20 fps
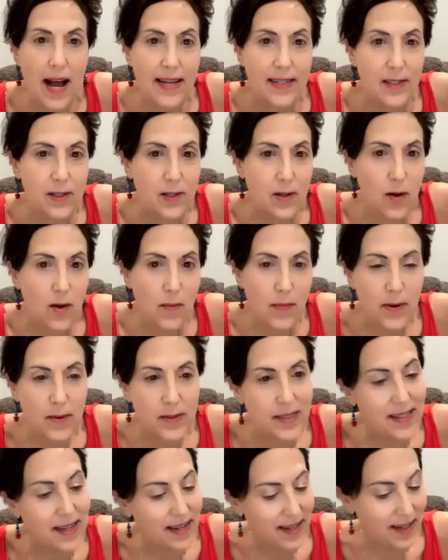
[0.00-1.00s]
I saw a
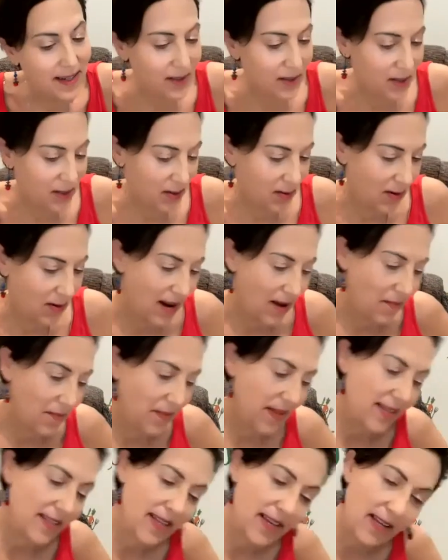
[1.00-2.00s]
post on
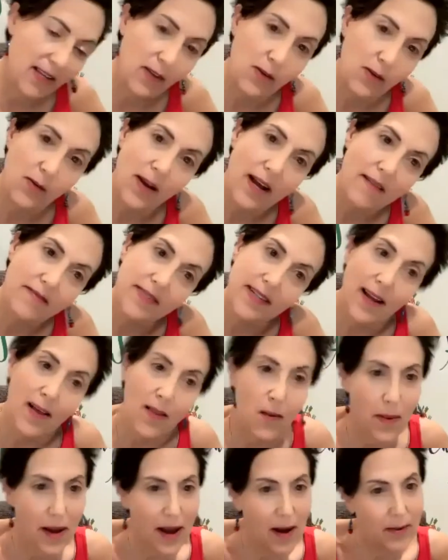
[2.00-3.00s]
Instagram that you have
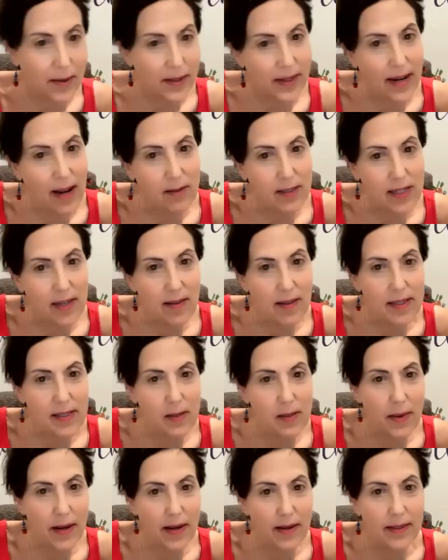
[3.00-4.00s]
vanilla powder now. Tell
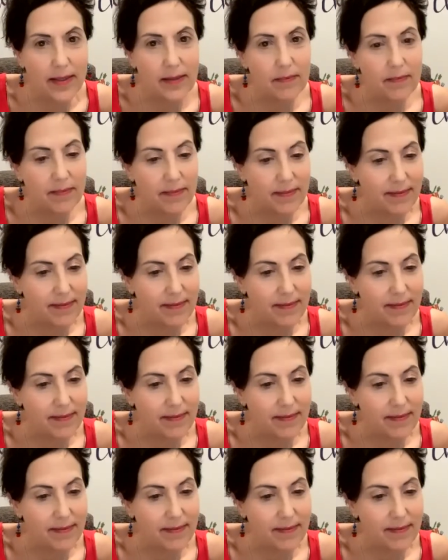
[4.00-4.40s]
us about it.